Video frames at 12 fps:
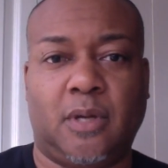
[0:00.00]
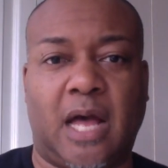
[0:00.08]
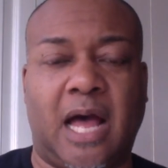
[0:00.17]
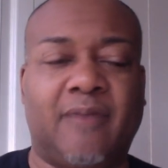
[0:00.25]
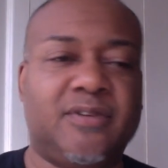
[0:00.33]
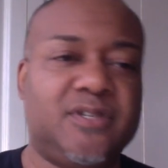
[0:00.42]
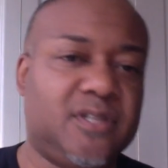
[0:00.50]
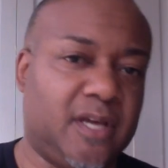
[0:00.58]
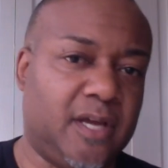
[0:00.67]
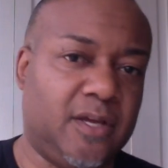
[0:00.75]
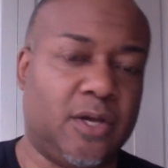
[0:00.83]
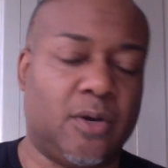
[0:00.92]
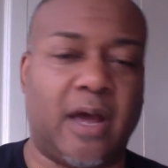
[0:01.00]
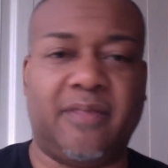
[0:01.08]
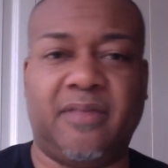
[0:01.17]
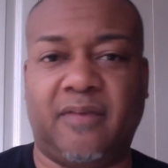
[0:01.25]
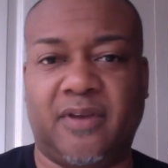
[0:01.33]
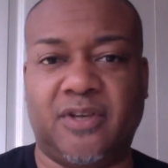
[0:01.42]
Obviously, I
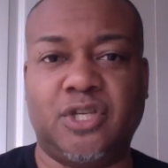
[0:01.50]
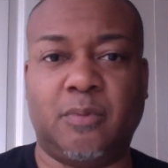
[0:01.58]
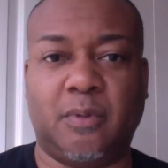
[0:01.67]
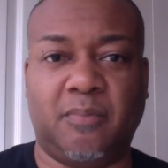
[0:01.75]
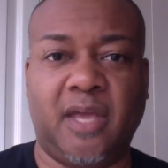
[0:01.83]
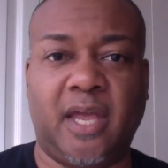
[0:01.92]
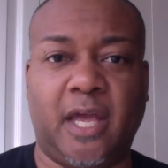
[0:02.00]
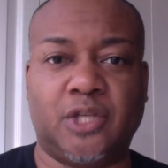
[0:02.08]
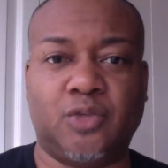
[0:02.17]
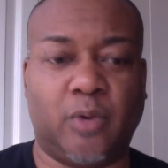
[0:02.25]
think that as human beings,